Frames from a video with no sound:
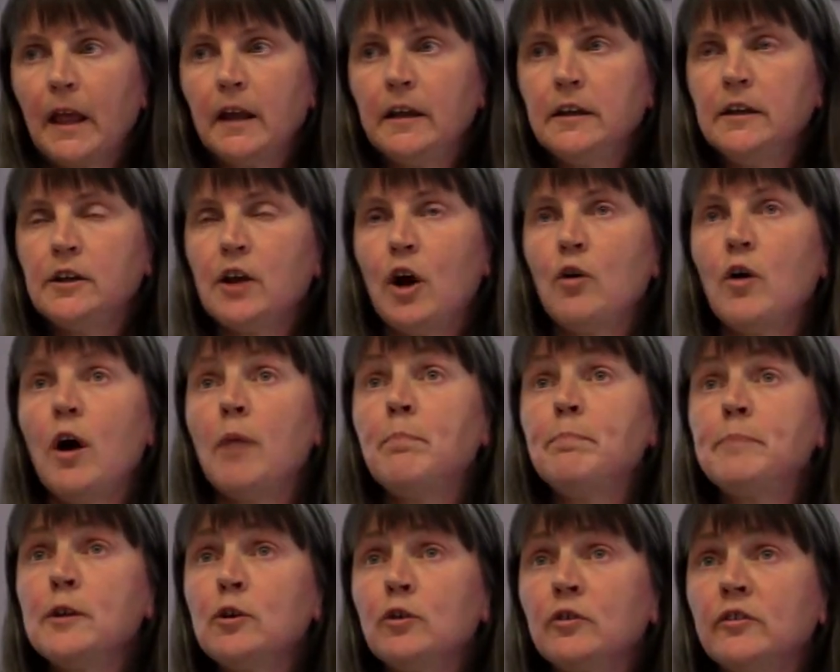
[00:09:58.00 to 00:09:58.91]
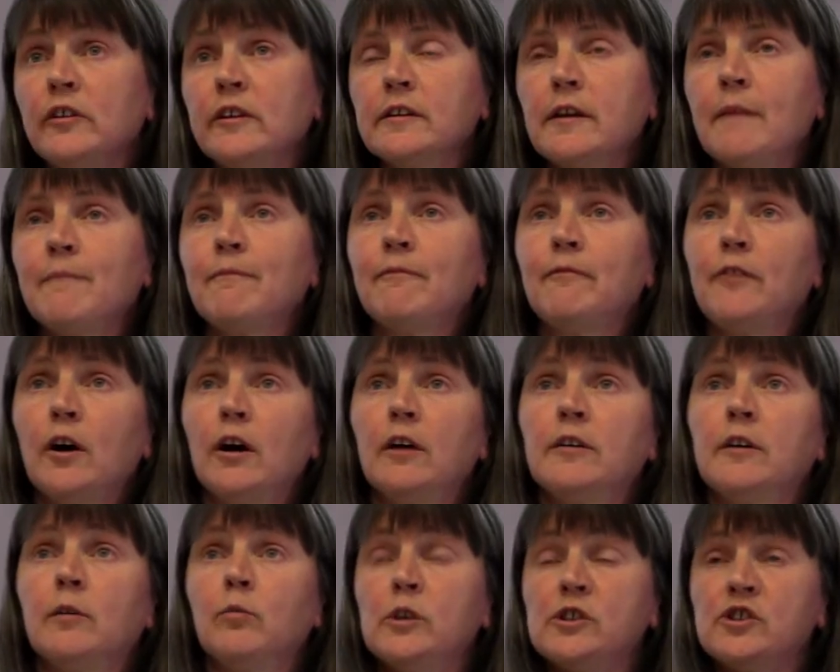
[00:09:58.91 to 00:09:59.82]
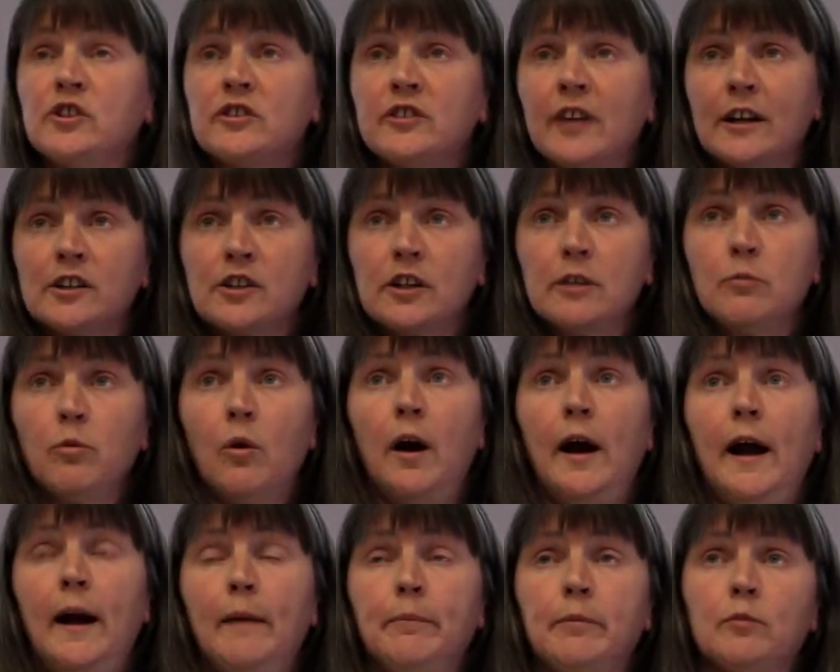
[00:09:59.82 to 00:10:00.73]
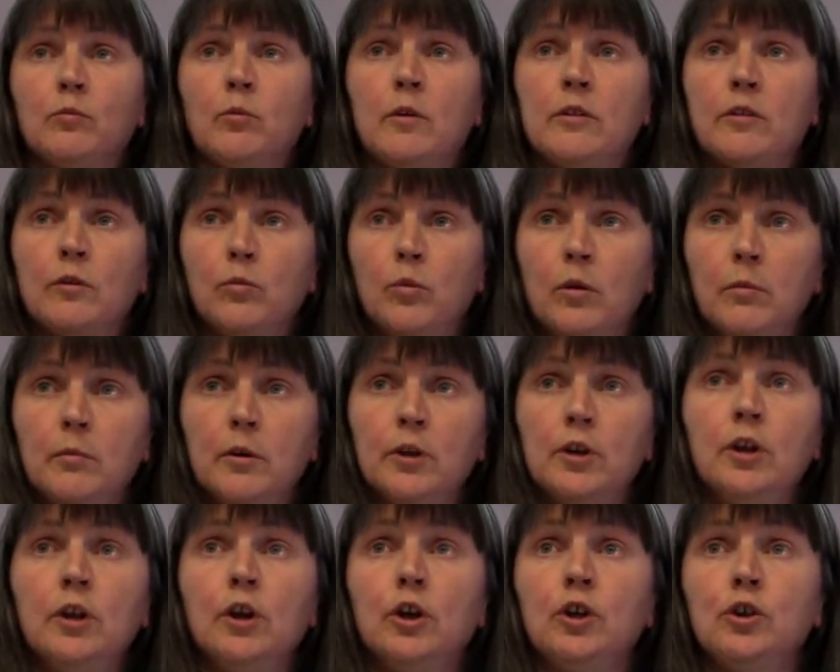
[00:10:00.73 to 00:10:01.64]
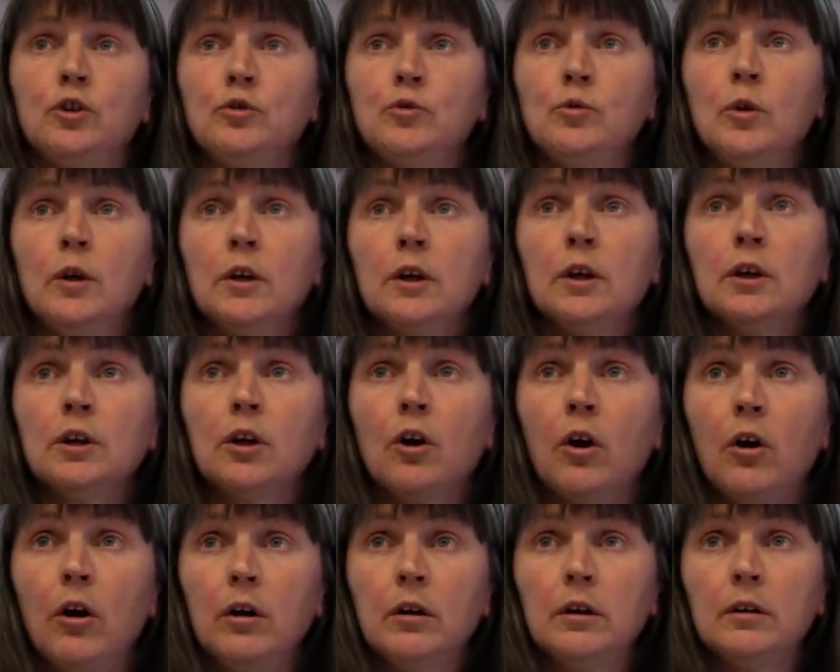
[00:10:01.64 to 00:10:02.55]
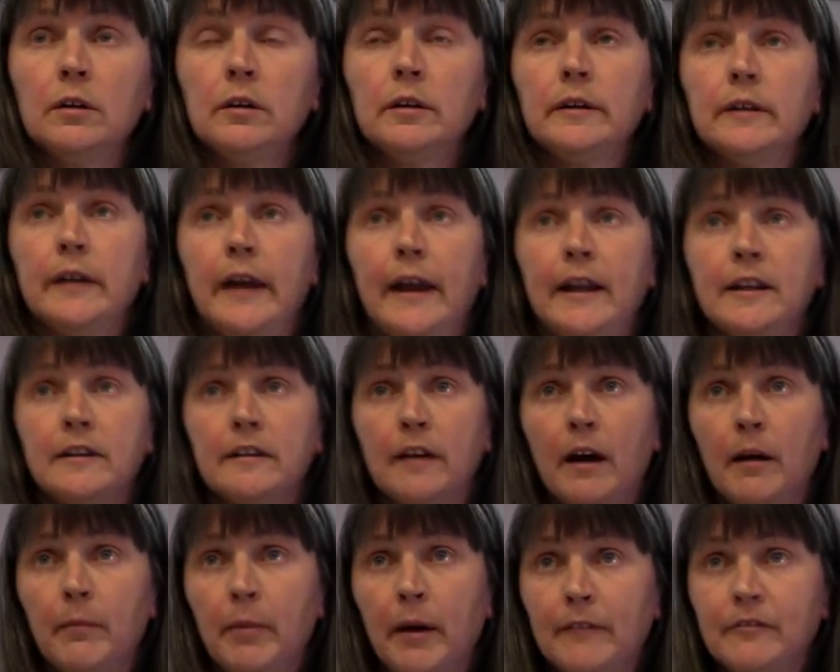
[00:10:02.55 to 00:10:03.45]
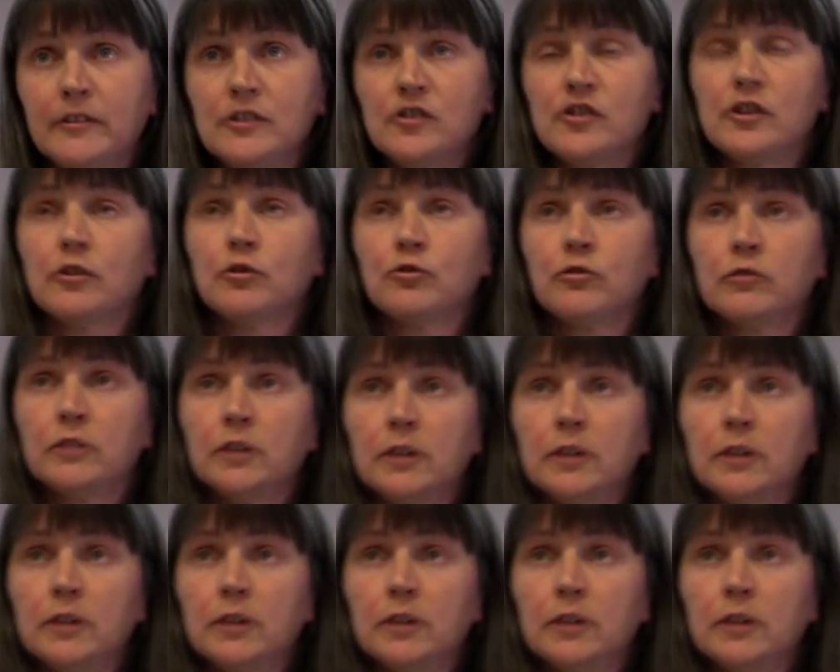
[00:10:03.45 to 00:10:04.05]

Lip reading: you know, abusing them further, which is actually what happened with the woman who ended up having children